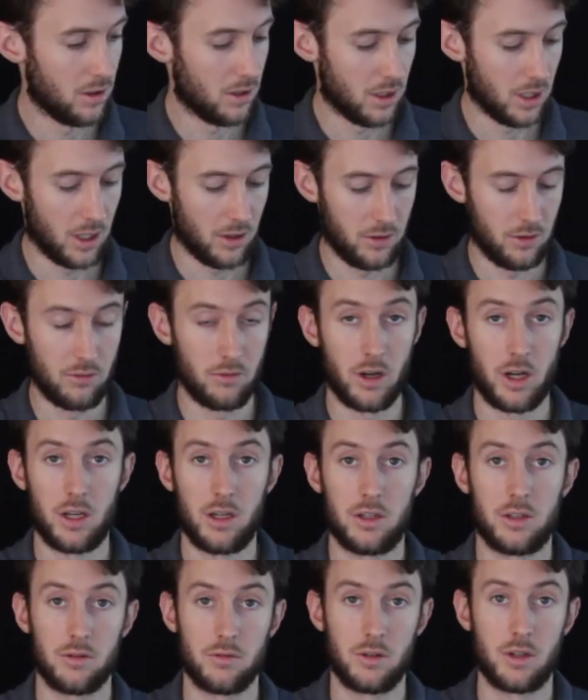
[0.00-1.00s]
Now you're
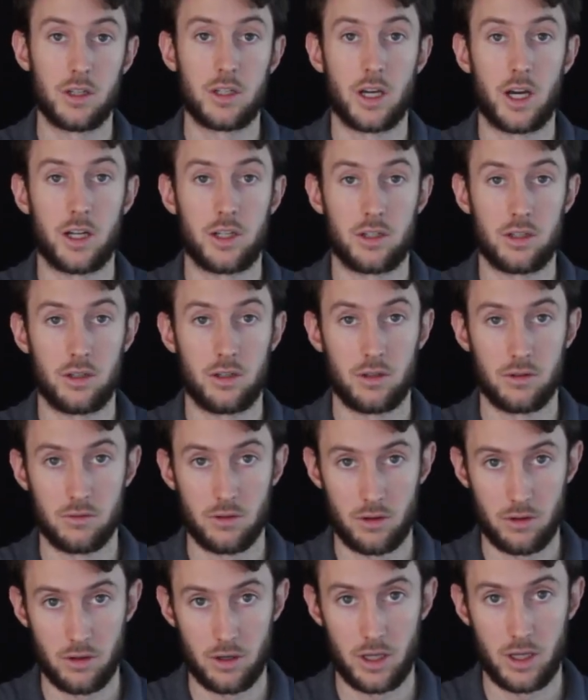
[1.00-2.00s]
ready to reattach your
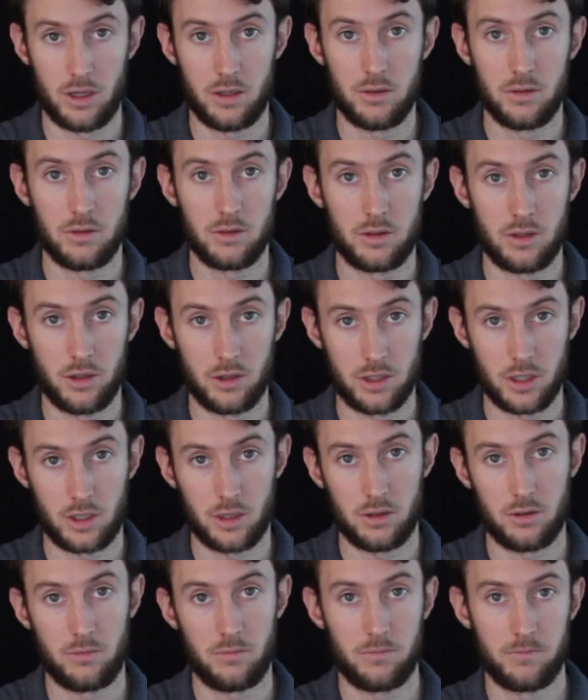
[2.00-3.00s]
rotor head to your
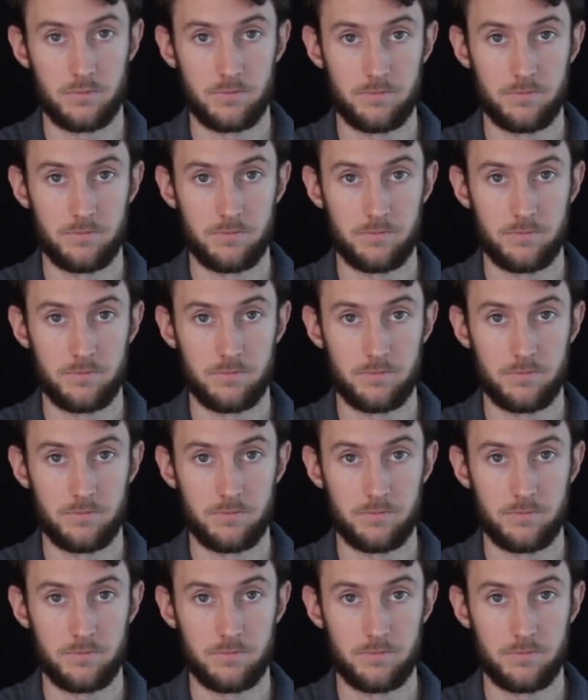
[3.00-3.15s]
chicken loop.